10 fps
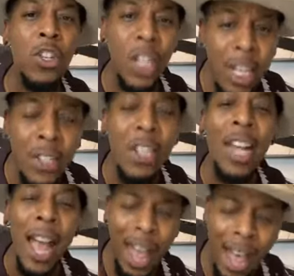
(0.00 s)

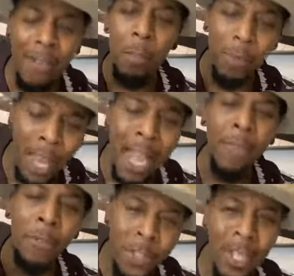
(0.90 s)
Jesus have a plan for